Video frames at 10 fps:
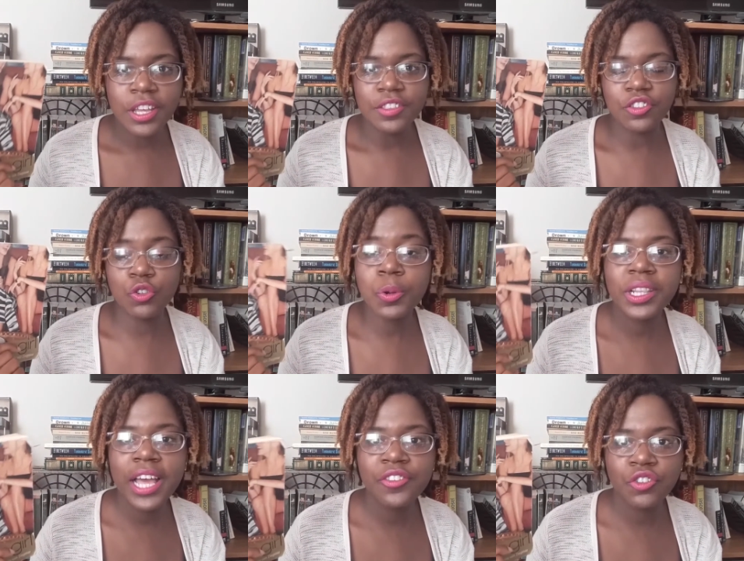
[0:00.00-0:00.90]
The
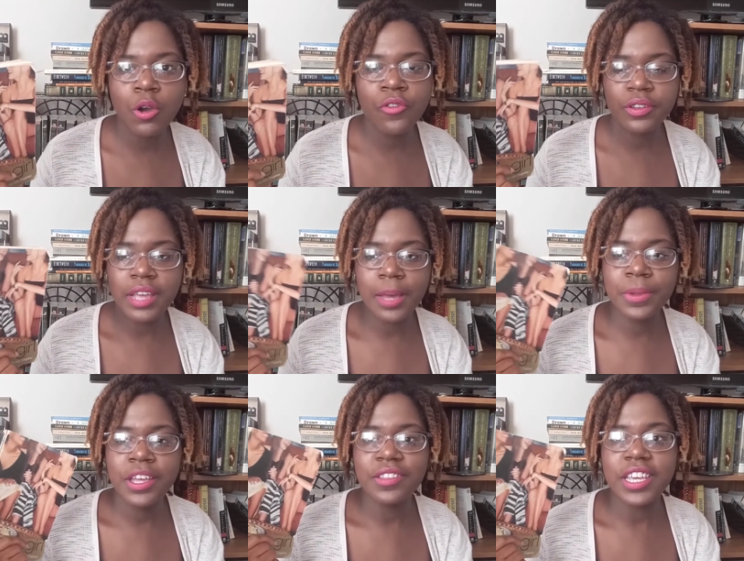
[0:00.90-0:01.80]
storylines are so over the top.
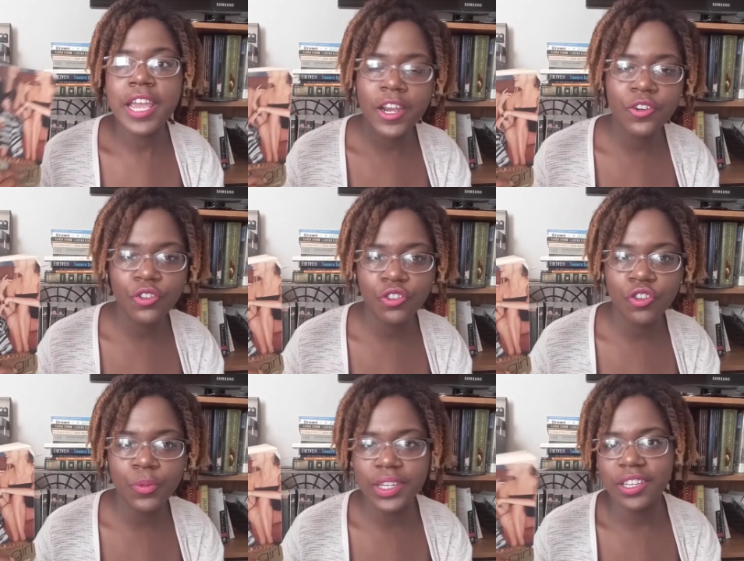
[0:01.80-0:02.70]
The characters are
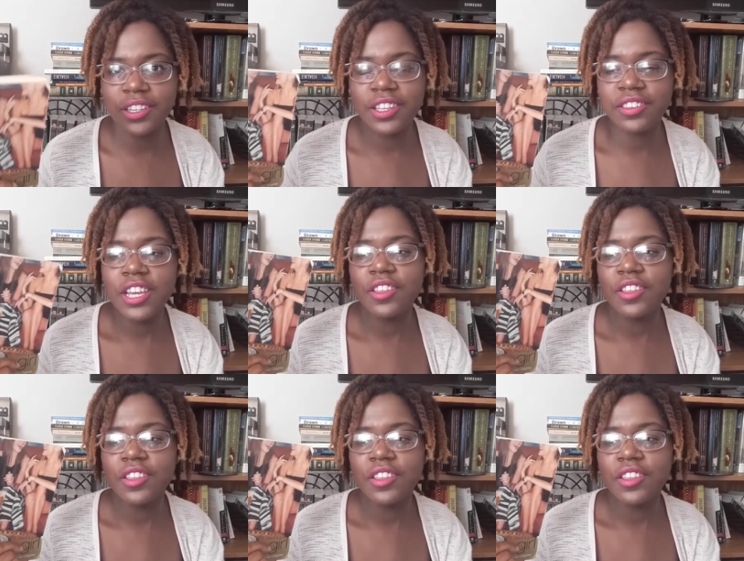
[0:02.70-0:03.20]
so ridiculous.